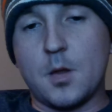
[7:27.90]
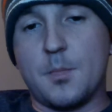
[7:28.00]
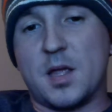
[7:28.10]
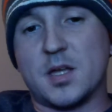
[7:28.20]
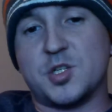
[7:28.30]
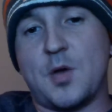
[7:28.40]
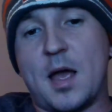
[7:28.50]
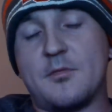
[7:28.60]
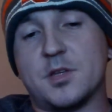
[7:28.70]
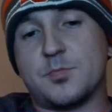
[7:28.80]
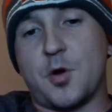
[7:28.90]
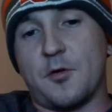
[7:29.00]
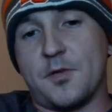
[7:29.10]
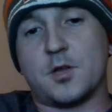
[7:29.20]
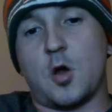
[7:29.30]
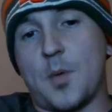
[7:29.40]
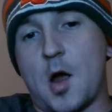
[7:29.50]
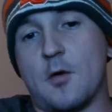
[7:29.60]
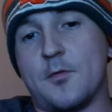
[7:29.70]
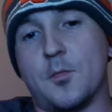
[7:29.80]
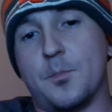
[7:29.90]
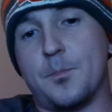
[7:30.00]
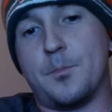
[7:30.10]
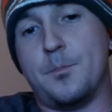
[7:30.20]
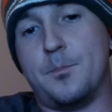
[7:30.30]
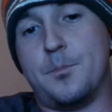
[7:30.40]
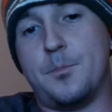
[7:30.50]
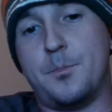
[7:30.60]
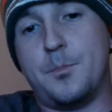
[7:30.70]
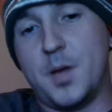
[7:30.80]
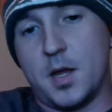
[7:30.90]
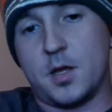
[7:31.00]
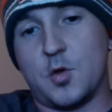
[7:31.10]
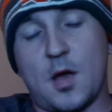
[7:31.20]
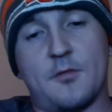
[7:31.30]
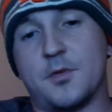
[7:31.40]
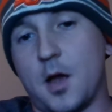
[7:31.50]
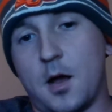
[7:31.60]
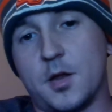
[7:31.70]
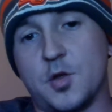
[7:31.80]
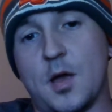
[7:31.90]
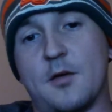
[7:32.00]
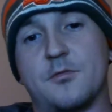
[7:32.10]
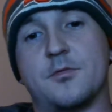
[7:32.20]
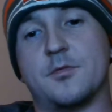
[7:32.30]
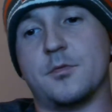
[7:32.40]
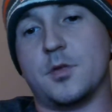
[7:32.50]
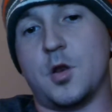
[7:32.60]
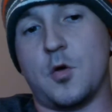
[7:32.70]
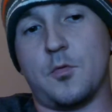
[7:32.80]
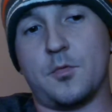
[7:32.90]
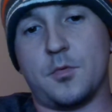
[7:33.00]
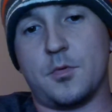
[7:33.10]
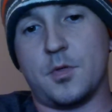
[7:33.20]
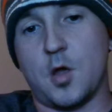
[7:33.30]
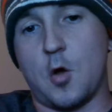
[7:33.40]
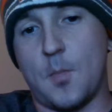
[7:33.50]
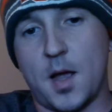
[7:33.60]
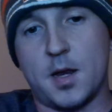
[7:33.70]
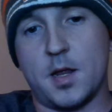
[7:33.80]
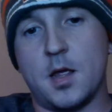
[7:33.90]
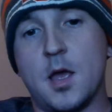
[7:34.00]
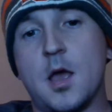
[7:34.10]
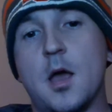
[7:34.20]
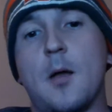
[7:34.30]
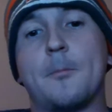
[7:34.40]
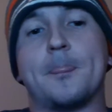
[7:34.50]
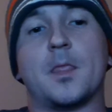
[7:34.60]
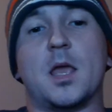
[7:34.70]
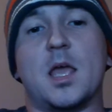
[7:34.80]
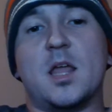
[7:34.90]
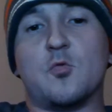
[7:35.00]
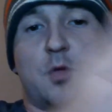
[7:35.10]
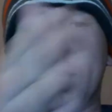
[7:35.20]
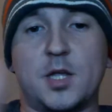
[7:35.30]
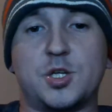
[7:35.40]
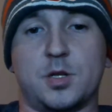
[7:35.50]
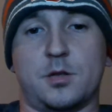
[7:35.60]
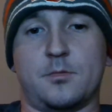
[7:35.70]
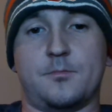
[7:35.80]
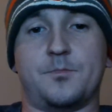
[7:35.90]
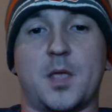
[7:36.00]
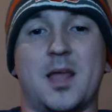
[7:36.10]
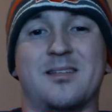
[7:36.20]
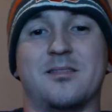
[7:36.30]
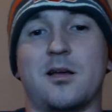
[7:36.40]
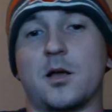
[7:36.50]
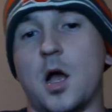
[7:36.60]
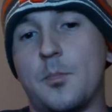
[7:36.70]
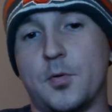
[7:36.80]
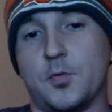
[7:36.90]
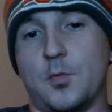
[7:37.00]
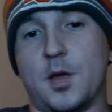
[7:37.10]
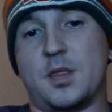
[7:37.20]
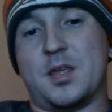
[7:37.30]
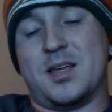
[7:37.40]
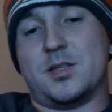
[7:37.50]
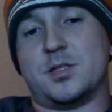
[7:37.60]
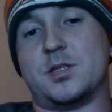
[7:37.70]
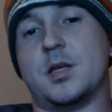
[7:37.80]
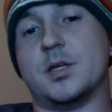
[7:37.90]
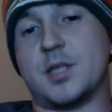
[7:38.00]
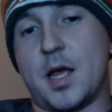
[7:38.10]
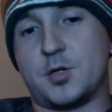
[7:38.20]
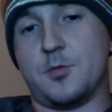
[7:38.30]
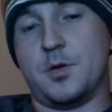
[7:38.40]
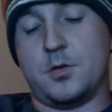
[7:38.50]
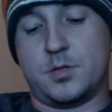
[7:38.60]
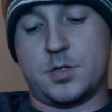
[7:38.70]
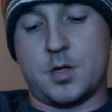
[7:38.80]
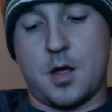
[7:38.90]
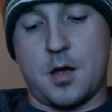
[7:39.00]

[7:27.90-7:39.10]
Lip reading: Because you have this perfect, all-powerful being. You have God. You have, the Almighty in relation and coupled with his attributes,